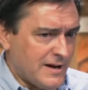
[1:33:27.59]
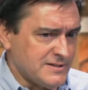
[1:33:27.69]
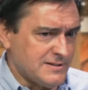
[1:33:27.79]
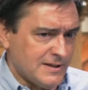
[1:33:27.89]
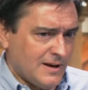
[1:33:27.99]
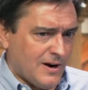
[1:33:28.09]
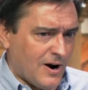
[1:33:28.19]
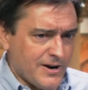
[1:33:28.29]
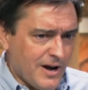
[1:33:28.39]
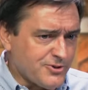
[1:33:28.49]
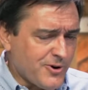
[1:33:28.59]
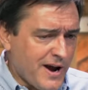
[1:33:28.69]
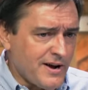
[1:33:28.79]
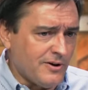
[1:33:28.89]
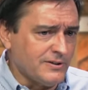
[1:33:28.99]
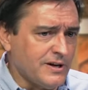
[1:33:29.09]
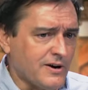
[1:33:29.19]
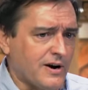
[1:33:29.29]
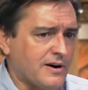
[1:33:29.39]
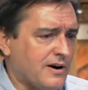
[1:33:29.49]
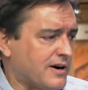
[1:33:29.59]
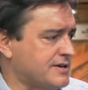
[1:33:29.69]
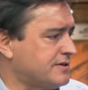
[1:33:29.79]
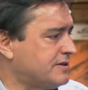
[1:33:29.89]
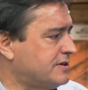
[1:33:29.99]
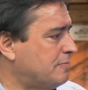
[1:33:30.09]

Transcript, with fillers: I says, "Are y'all trade only, or are